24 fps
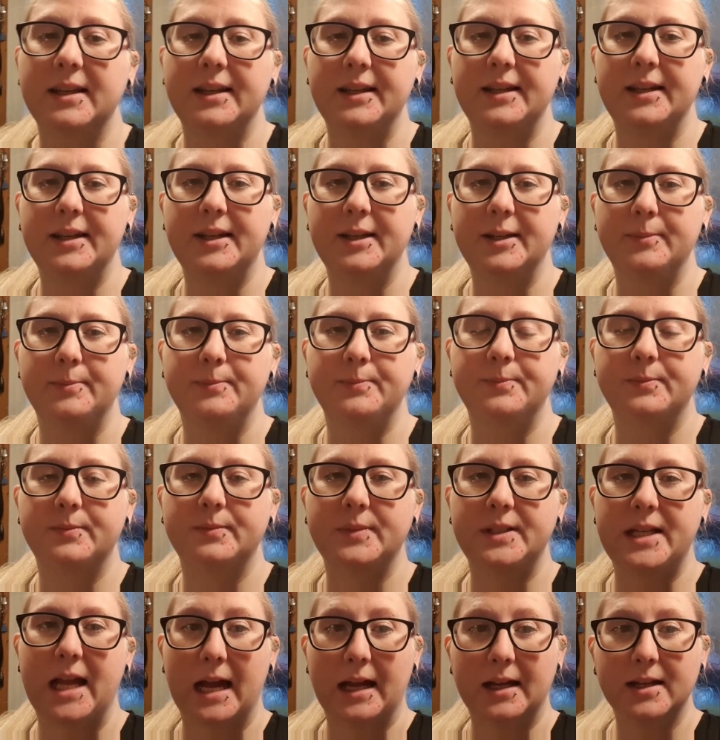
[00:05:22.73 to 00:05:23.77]
Um,
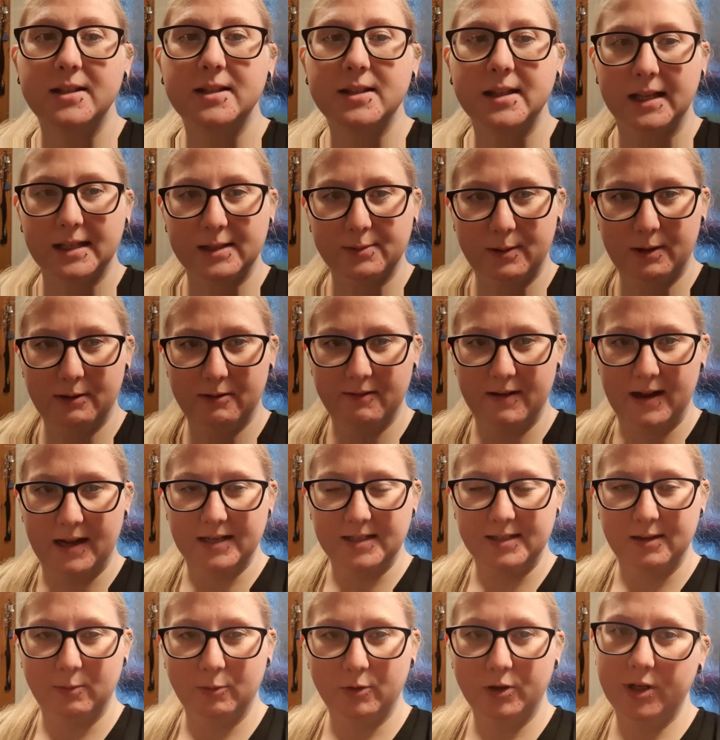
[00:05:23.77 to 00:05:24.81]
yes, that's where we're
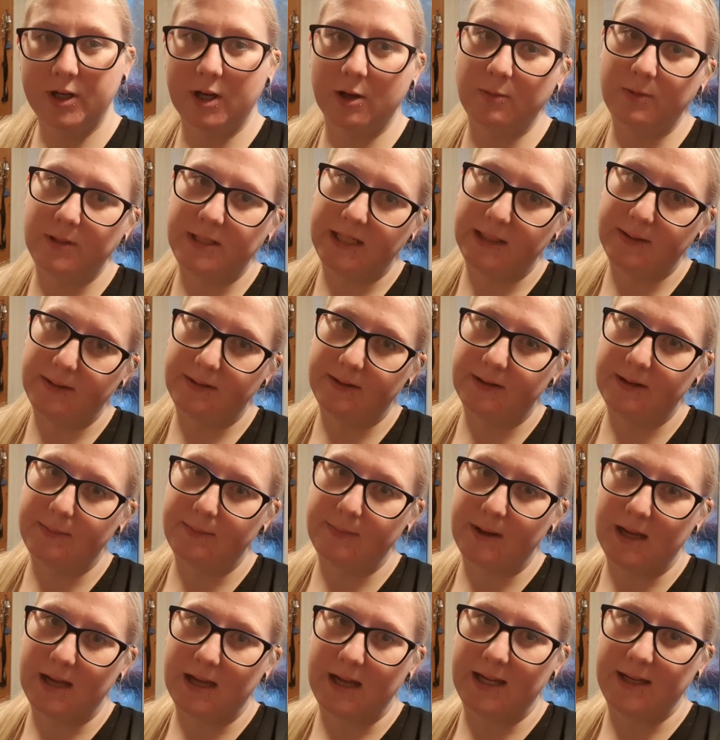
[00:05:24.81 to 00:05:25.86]
at. So I'm going to go ding
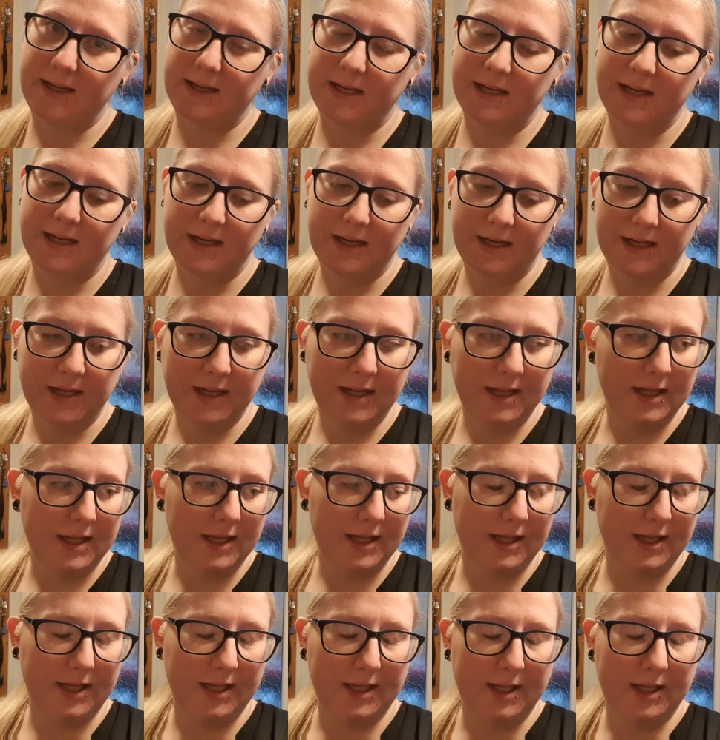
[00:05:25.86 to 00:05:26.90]
my
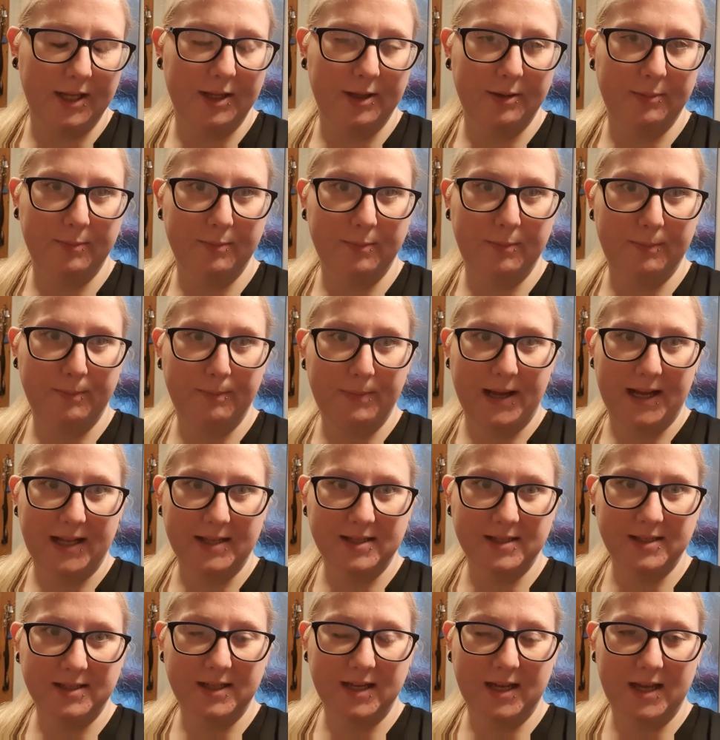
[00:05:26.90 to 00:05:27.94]
um,
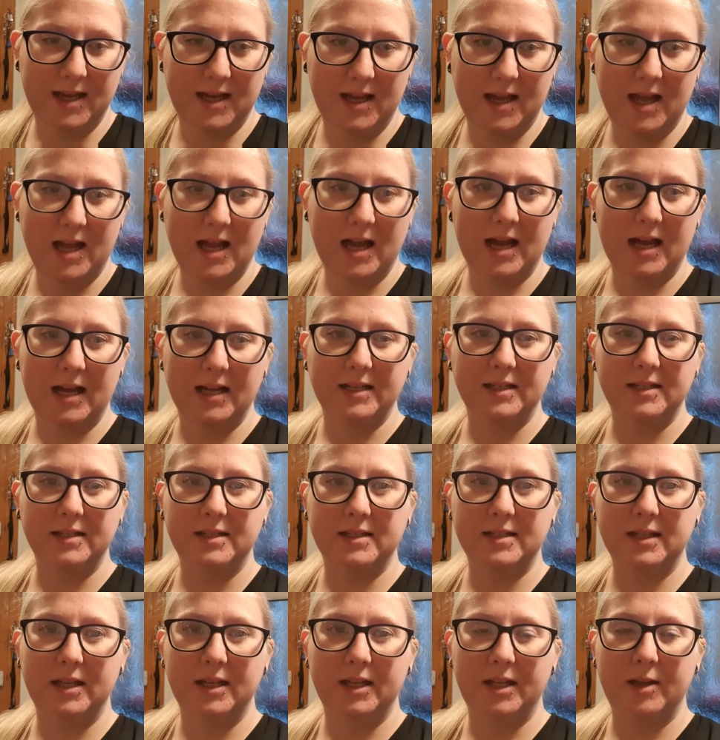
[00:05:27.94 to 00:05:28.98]
pasta
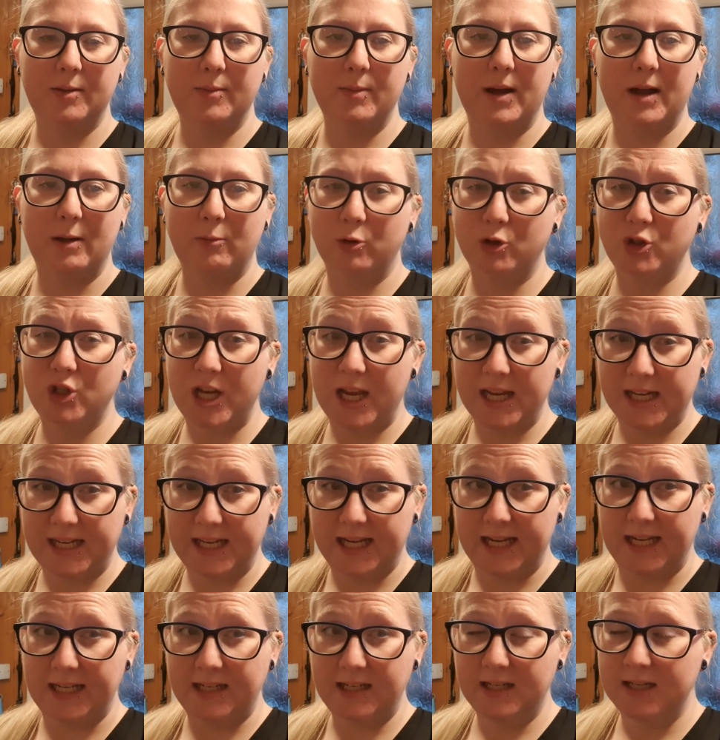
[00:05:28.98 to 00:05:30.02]
and um, I will check
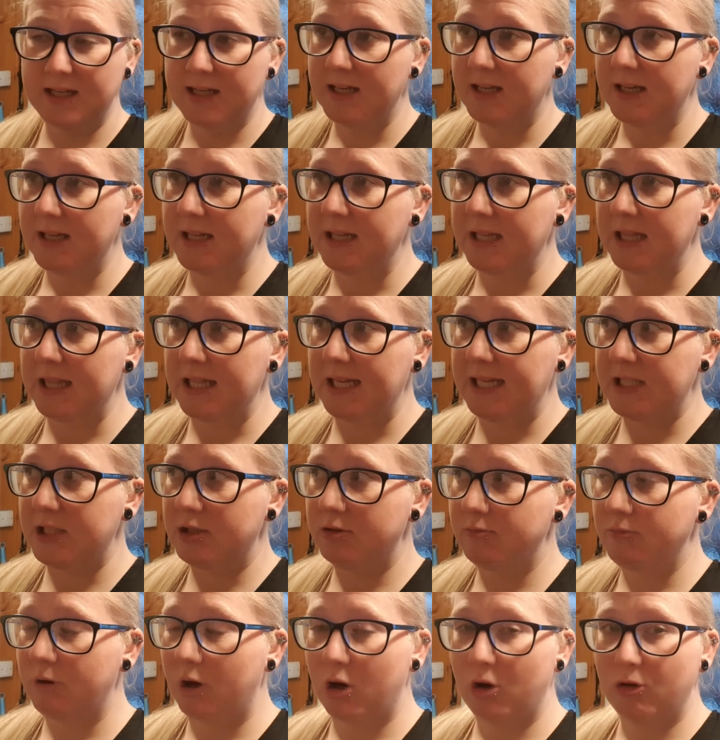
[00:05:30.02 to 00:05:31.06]
in
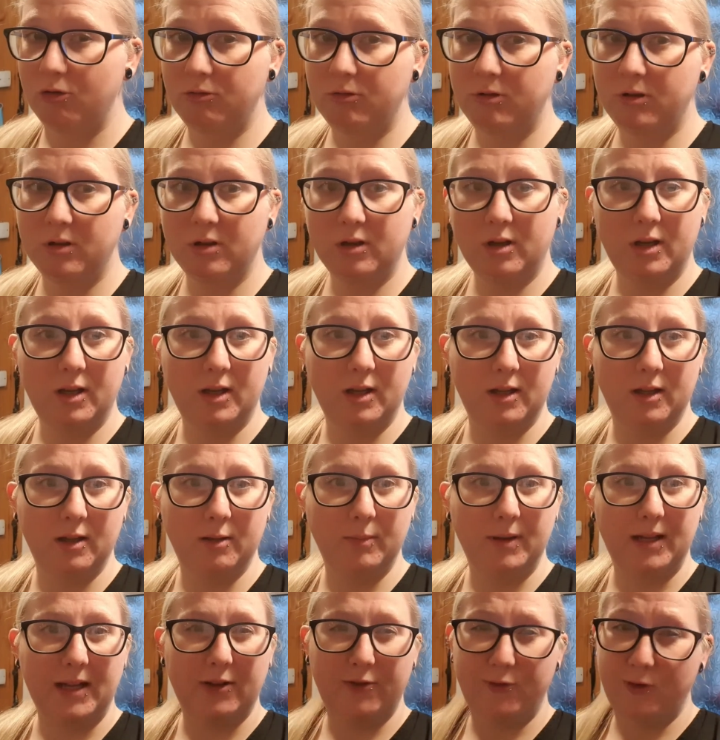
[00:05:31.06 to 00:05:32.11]
later on.
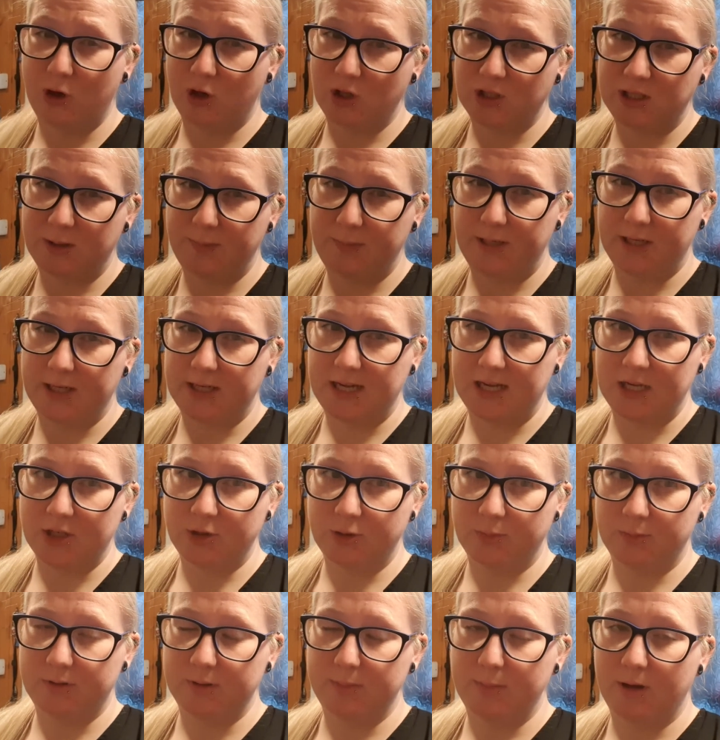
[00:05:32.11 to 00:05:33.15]
Um, if not, it'll be a
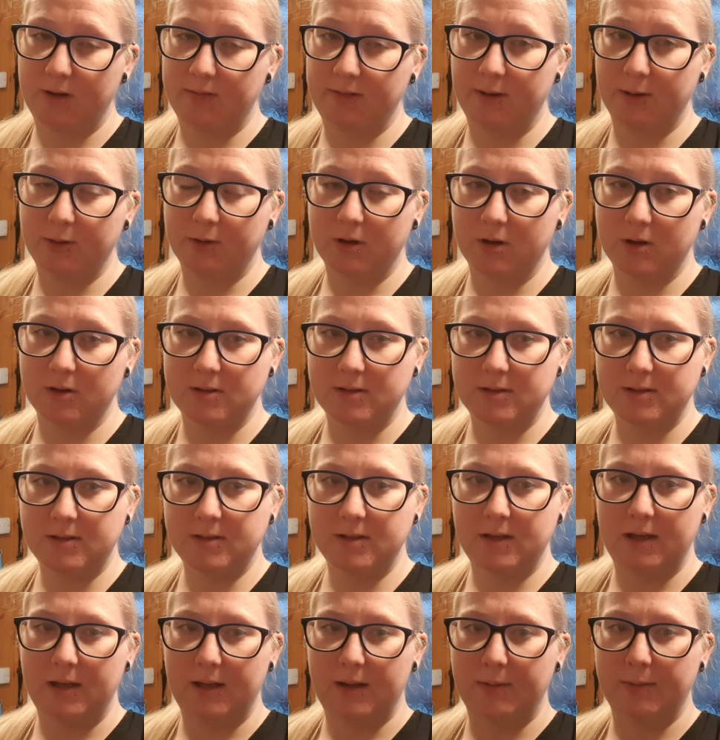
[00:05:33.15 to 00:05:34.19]
catch up tomorrow
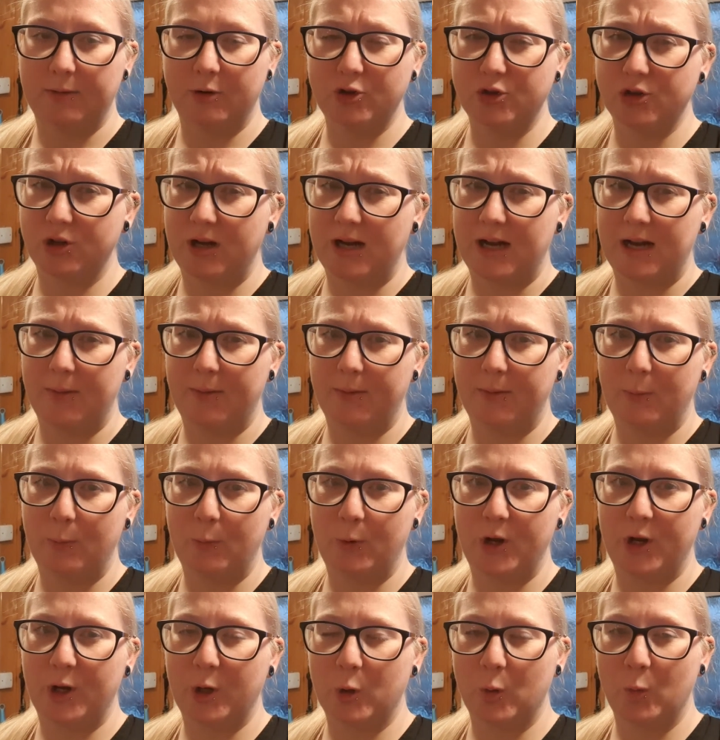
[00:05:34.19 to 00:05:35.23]
because uh, I'm not sure how
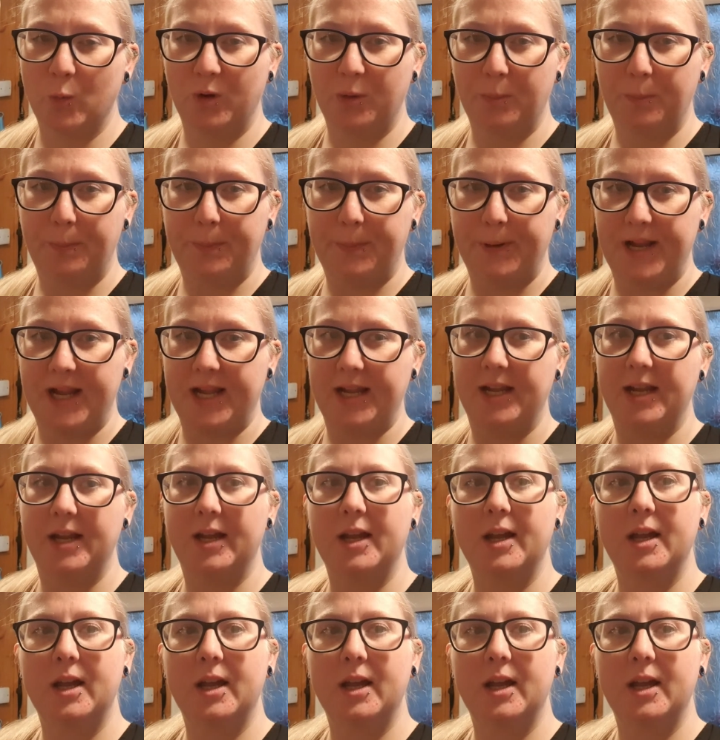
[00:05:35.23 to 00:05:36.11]
work will be.